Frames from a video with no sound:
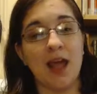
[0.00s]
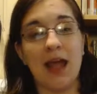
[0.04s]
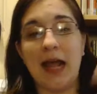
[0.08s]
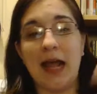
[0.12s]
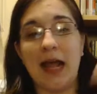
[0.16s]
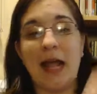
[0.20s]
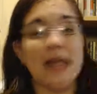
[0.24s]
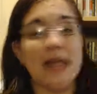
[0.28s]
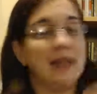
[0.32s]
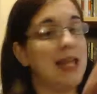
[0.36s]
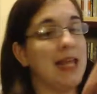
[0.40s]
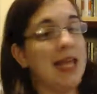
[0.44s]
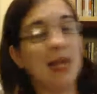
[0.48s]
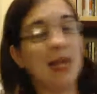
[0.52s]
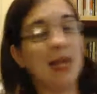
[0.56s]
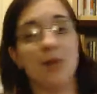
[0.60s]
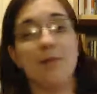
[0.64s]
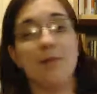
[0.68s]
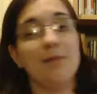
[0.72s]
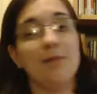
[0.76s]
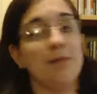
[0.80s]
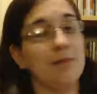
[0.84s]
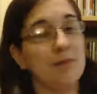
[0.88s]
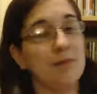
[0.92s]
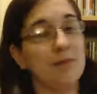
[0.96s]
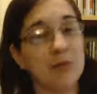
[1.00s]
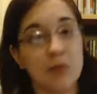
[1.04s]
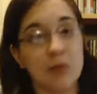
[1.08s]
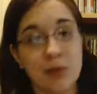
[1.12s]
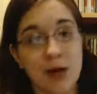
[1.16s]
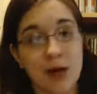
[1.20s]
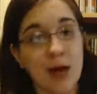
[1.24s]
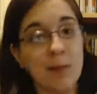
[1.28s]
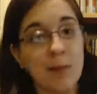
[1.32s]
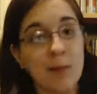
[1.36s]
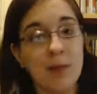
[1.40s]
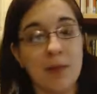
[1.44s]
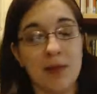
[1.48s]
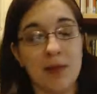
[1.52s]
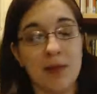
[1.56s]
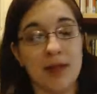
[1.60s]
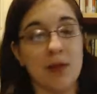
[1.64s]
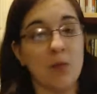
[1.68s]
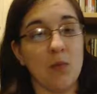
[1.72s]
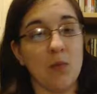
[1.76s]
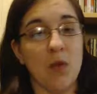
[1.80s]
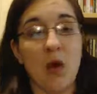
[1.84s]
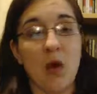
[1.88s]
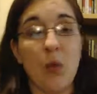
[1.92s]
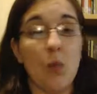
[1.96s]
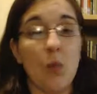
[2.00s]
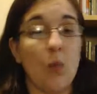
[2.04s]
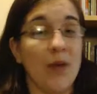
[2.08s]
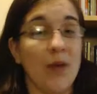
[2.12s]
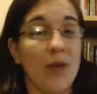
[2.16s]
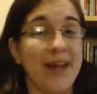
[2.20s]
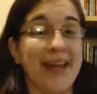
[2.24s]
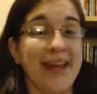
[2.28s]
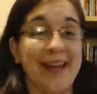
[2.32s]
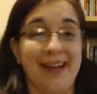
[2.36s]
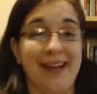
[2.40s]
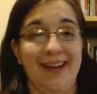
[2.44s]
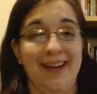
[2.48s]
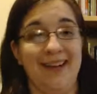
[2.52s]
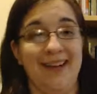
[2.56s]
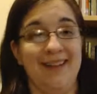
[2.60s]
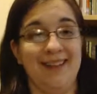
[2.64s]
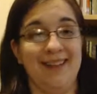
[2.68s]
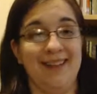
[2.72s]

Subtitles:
and they probably won't win.